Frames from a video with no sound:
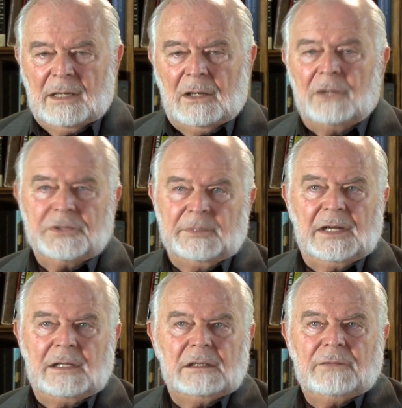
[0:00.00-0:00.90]

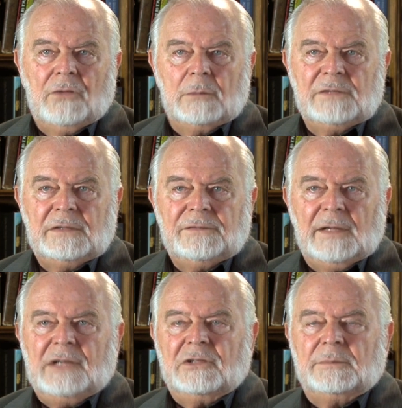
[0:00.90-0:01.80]
Ultimately in the form of
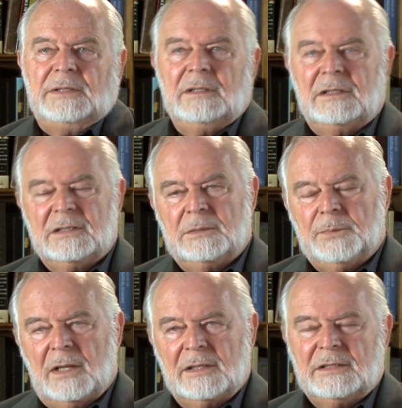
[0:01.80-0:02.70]
inflation, because the
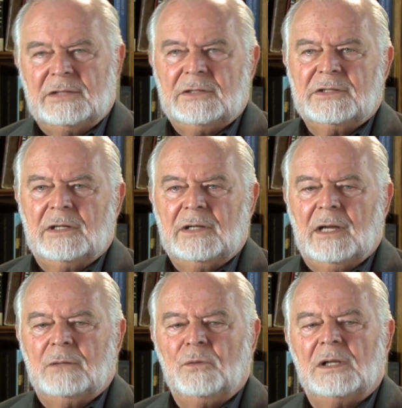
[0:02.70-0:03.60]
politicians are
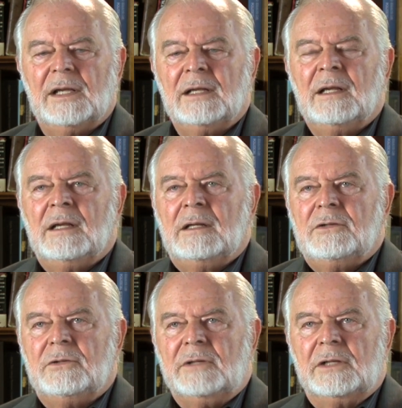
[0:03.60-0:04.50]
not willing
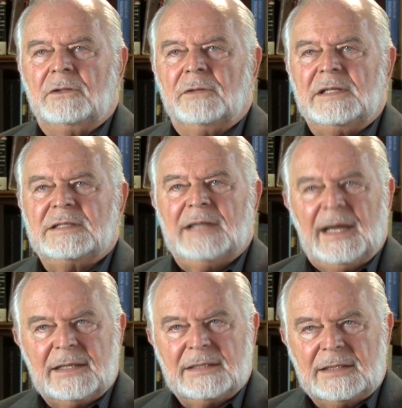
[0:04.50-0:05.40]
to increase
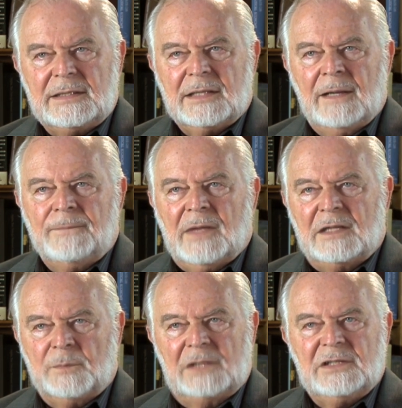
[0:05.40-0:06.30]
taxes
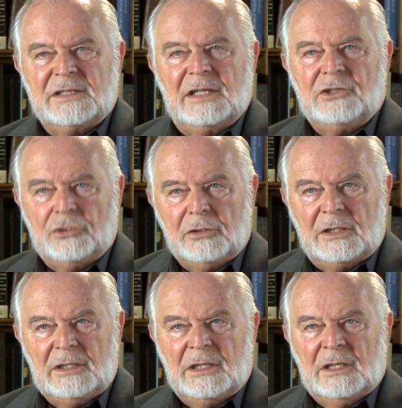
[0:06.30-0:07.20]
as much as they
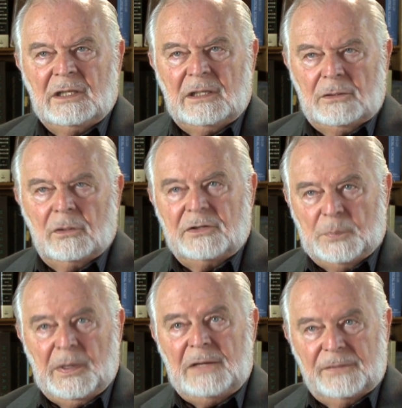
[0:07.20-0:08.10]
should in order to
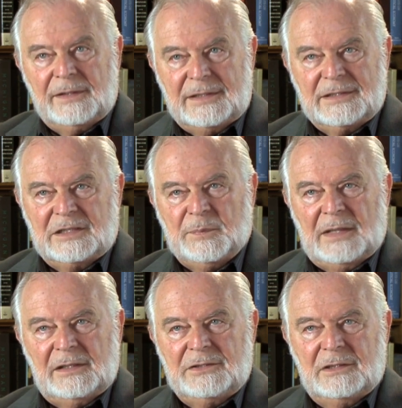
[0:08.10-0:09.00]
pay for these
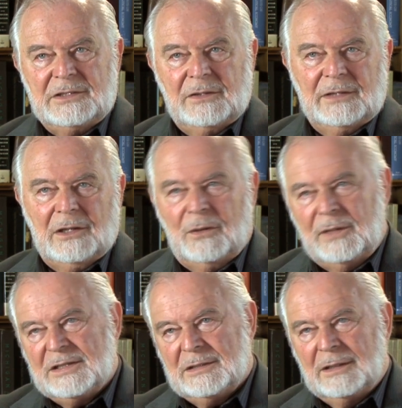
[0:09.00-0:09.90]
expenditures, so they
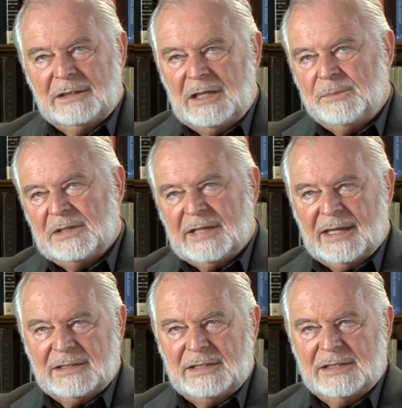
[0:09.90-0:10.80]
always keep the
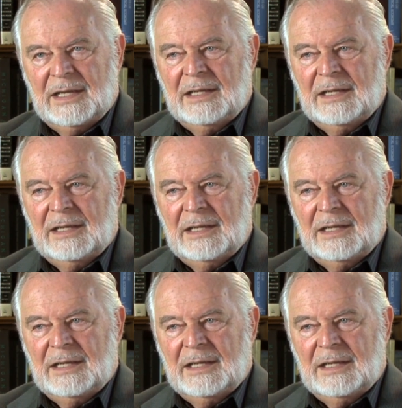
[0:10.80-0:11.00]
taxes